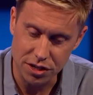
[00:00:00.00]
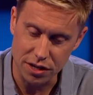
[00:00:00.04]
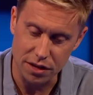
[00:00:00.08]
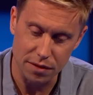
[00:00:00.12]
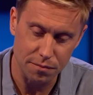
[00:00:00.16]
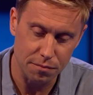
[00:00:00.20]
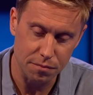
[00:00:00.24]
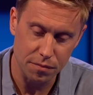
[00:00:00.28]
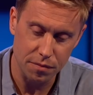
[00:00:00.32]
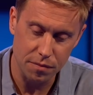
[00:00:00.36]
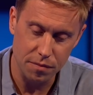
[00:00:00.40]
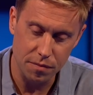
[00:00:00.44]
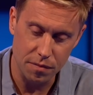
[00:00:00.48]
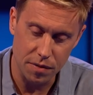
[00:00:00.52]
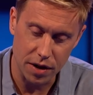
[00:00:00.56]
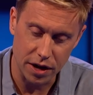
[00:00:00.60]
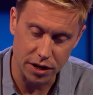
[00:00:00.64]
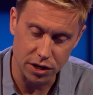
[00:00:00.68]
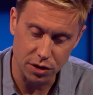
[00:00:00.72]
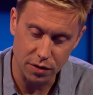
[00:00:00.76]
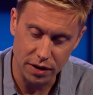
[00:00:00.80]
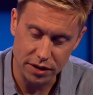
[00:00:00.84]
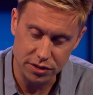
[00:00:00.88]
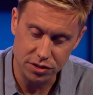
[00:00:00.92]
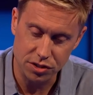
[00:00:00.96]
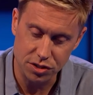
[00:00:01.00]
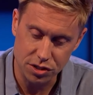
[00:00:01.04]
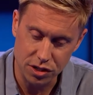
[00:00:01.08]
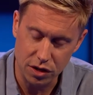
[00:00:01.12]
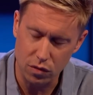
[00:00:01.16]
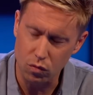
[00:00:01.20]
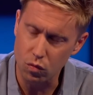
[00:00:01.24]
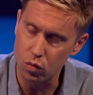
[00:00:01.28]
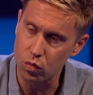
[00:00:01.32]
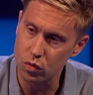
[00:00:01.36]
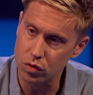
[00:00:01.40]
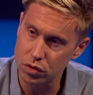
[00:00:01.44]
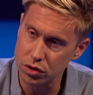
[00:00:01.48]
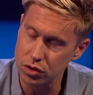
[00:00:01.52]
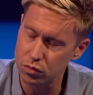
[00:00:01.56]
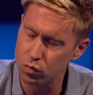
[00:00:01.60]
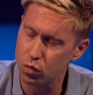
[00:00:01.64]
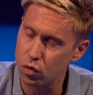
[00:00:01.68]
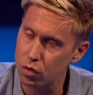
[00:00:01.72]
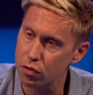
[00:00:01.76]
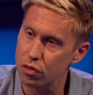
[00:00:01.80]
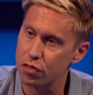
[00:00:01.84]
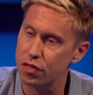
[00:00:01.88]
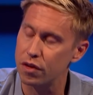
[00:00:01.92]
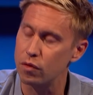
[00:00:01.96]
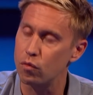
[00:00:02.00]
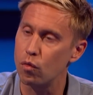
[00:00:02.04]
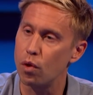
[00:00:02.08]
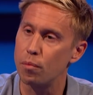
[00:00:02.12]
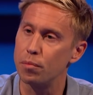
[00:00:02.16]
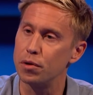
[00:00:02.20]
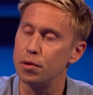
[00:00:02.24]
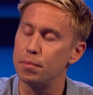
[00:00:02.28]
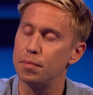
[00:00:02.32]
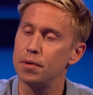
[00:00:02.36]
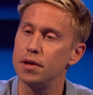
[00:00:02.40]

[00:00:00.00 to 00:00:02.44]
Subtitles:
him and you had to say one thing, what would it